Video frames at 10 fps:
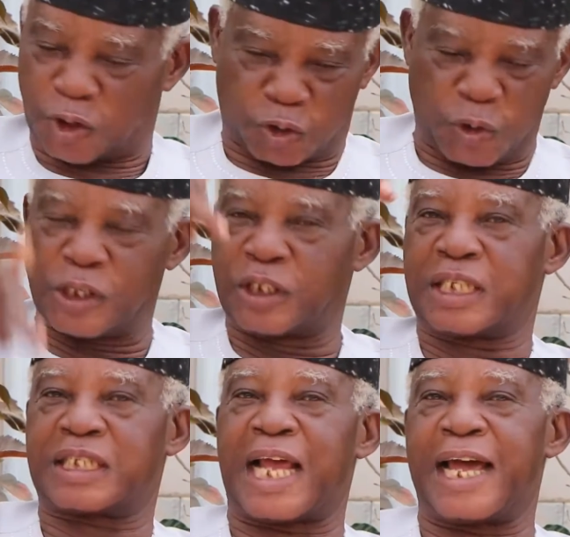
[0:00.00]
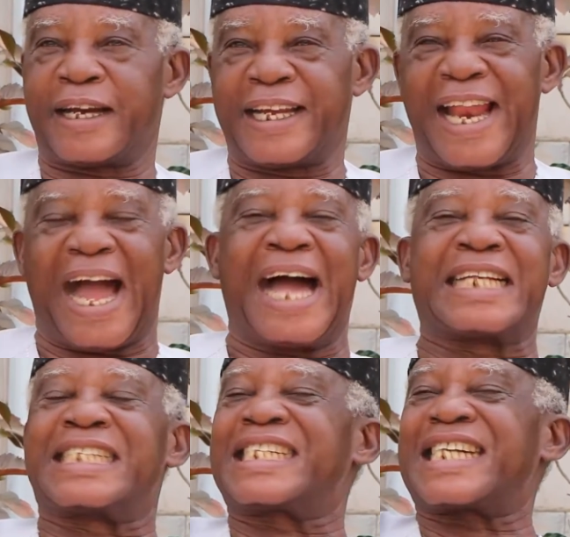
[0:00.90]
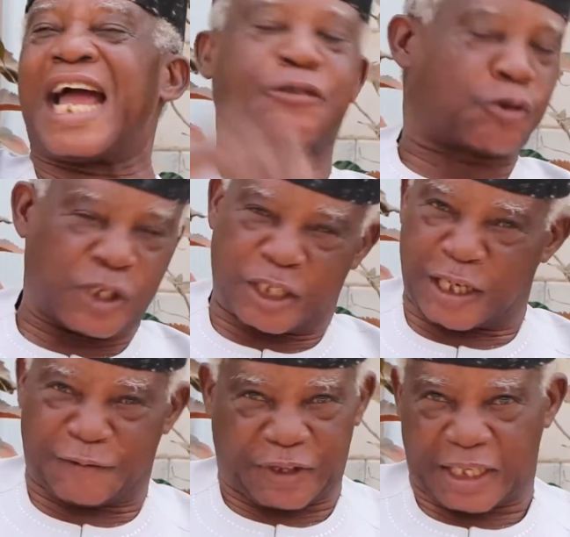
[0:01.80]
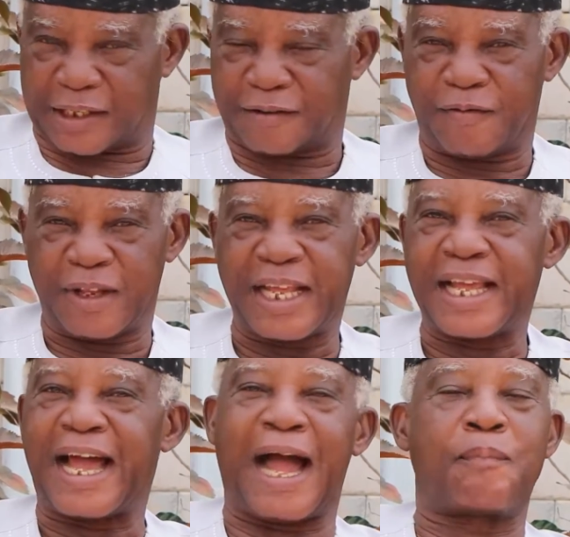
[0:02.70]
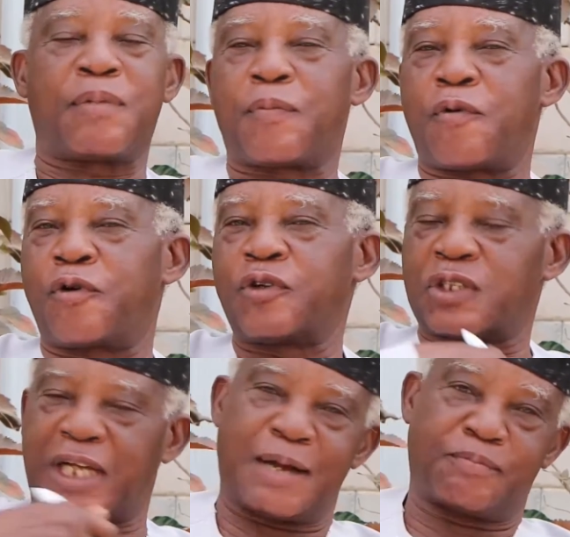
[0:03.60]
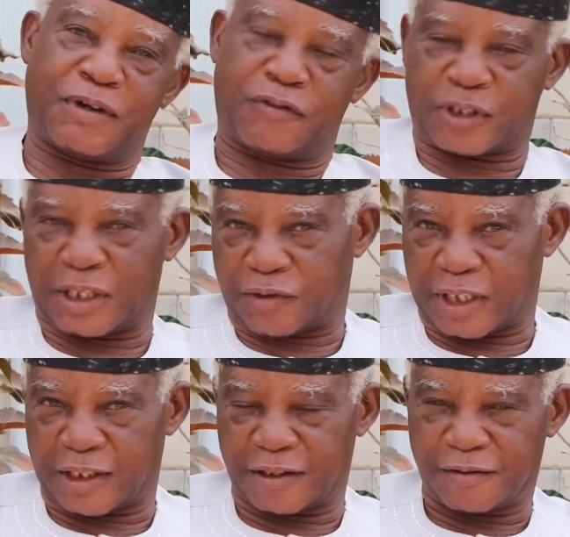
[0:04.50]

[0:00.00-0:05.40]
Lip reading: twins his siren and drives through the traffic, and people scamper for safety.